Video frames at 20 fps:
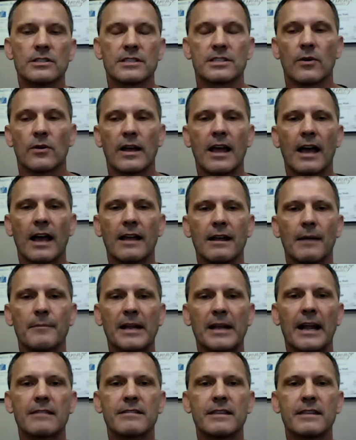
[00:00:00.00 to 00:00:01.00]
So
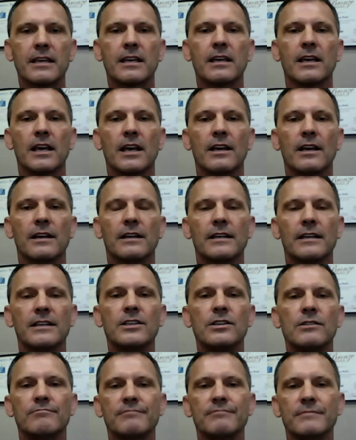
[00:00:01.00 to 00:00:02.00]
I think
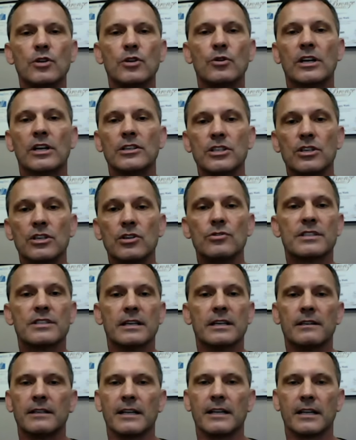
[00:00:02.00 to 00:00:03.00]
you can use
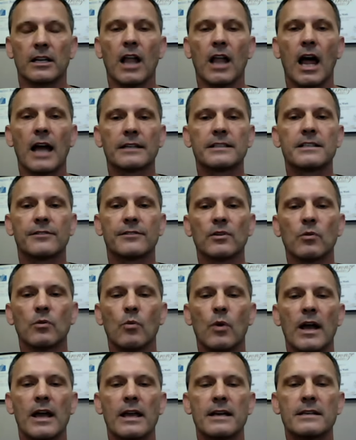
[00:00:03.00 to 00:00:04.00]
it in a lot of different
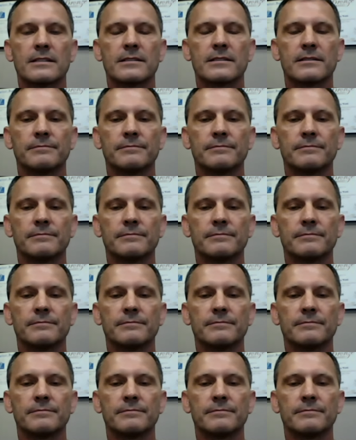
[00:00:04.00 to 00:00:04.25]
ways.